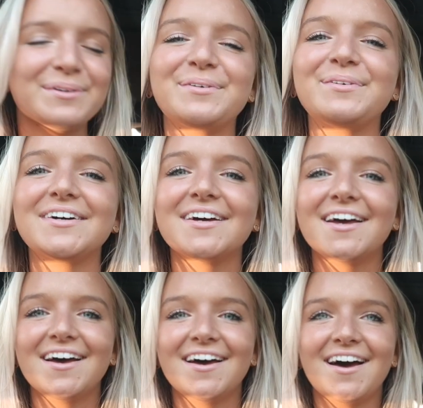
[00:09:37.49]
to
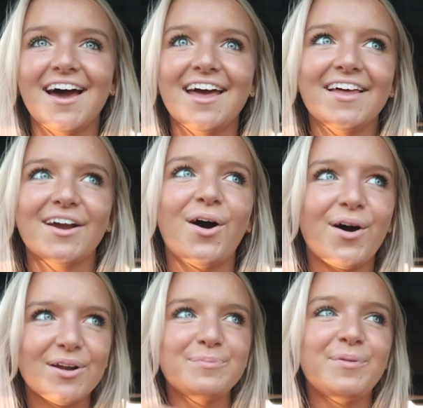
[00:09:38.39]
a like
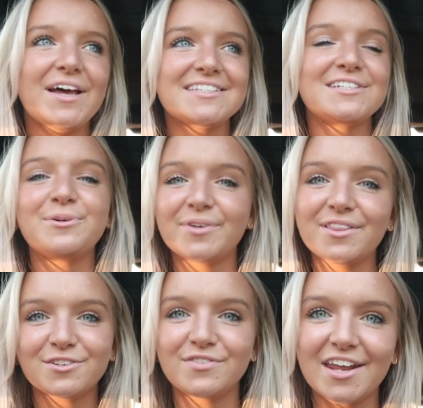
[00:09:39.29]
haunted place and do
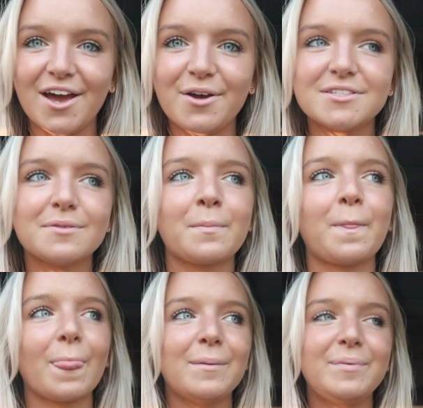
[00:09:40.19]
one of those videos,
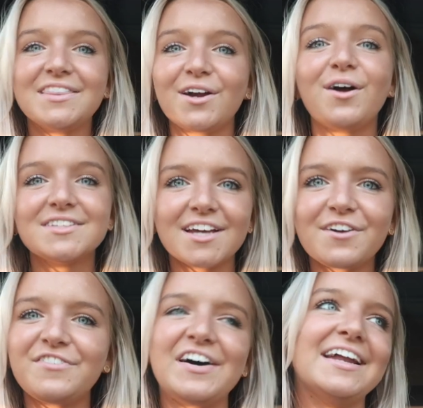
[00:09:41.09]
but they're all
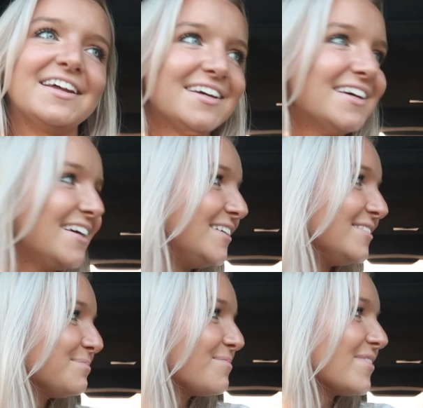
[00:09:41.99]
terrified.
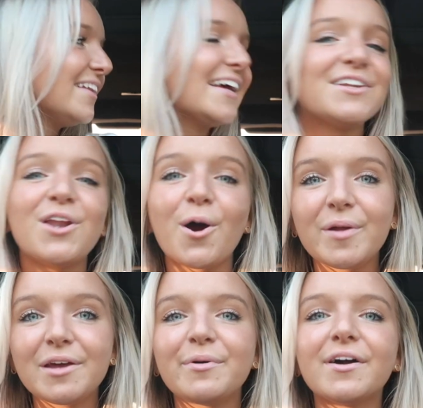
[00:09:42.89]
Like
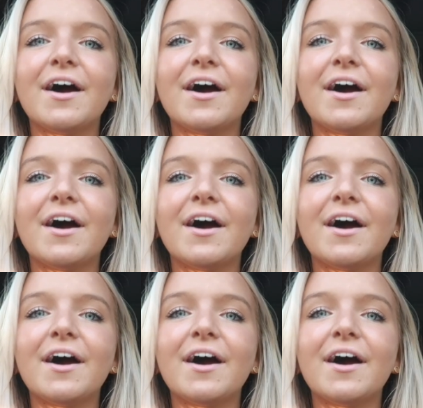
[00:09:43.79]
nobody will